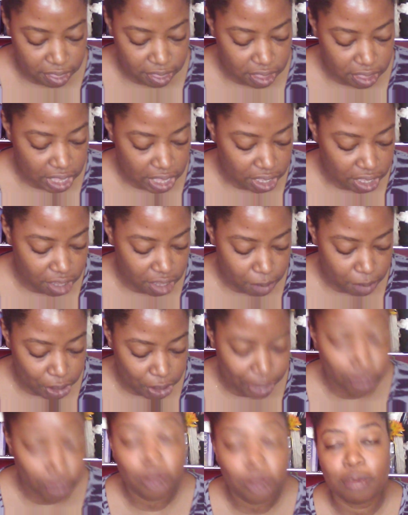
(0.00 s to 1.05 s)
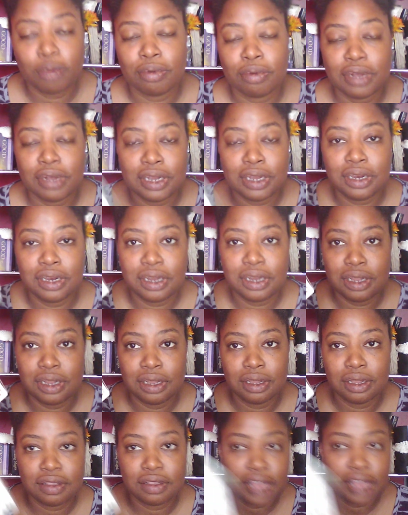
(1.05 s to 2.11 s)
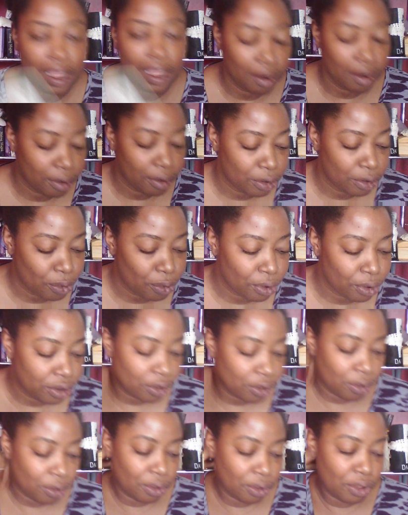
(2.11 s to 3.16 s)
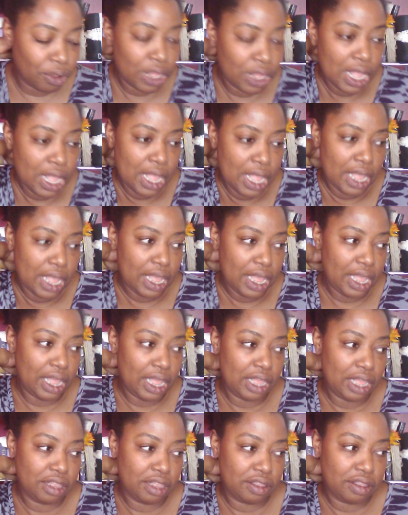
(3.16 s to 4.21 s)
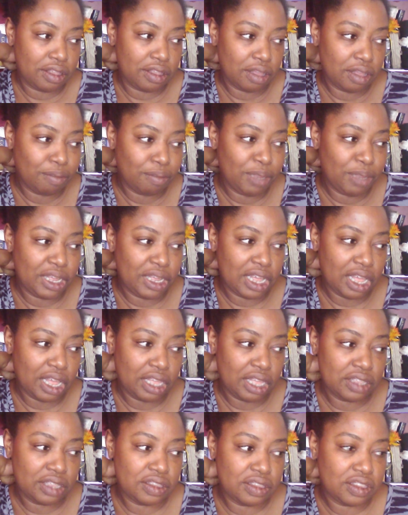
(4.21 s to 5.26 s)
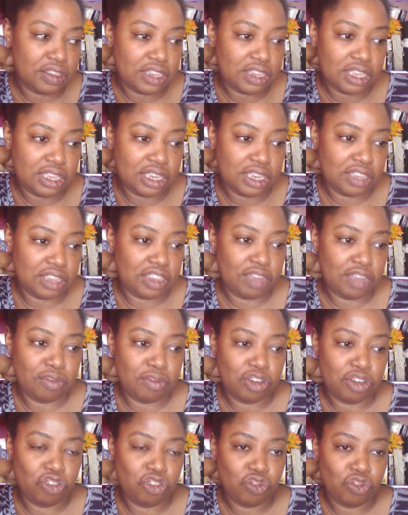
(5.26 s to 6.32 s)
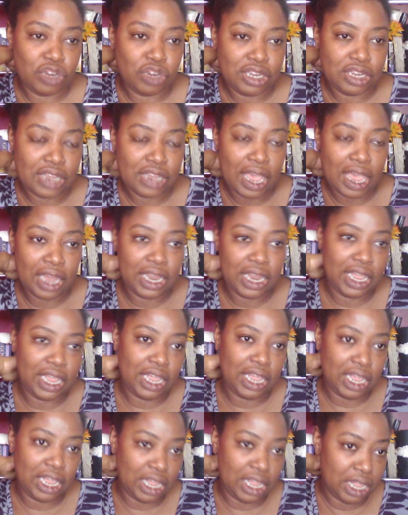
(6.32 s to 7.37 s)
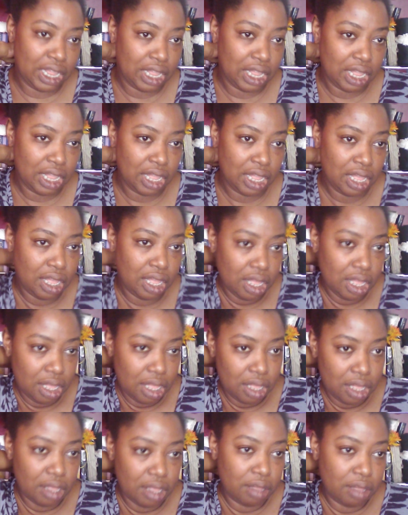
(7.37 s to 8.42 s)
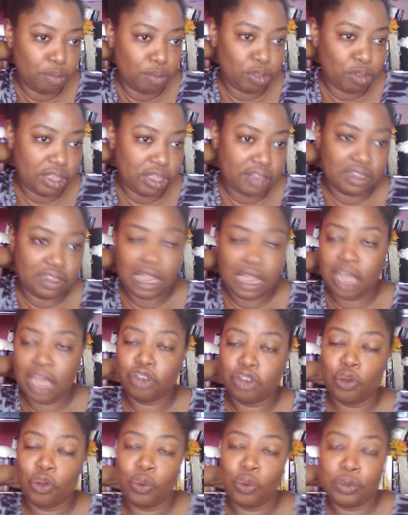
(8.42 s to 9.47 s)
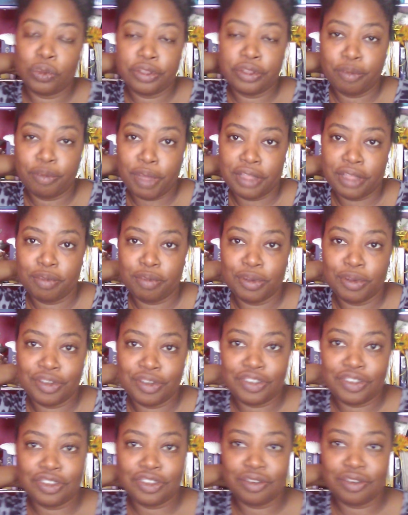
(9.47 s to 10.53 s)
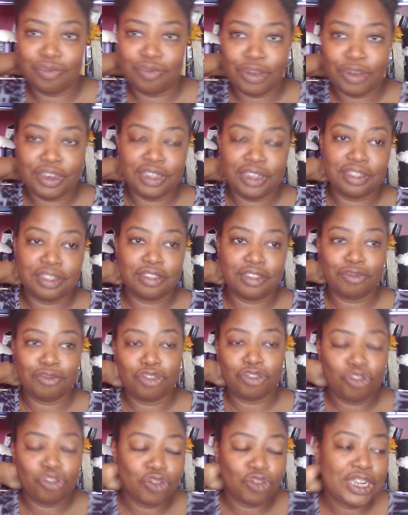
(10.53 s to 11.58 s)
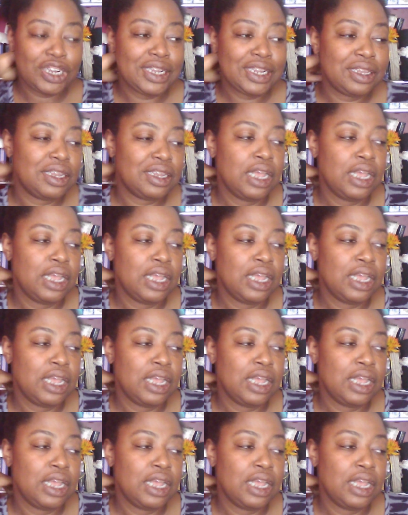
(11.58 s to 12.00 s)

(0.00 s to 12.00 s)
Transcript: thinking about incorporating tarot and oracle, and because it is a retreat at a place not owned by the person running the retreat,